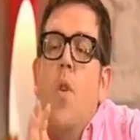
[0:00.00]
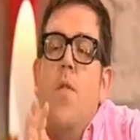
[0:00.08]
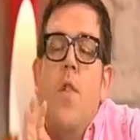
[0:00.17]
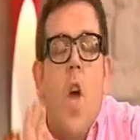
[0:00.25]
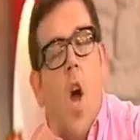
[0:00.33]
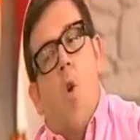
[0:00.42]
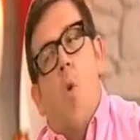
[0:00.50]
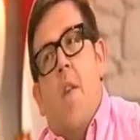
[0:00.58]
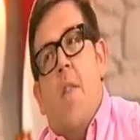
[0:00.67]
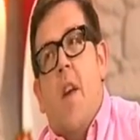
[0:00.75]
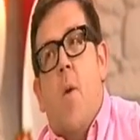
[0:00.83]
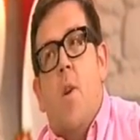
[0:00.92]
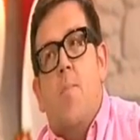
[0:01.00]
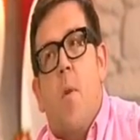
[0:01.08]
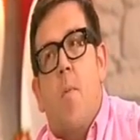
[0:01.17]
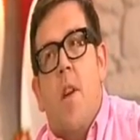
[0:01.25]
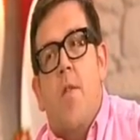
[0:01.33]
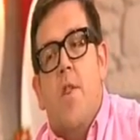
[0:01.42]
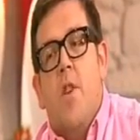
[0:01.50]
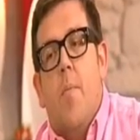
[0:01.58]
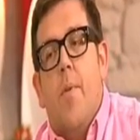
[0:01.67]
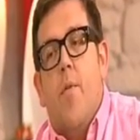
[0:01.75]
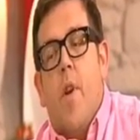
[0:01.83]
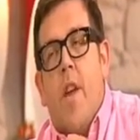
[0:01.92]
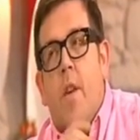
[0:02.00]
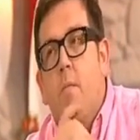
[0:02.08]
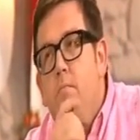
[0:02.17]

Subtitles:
No, I think I was probably in the top 3.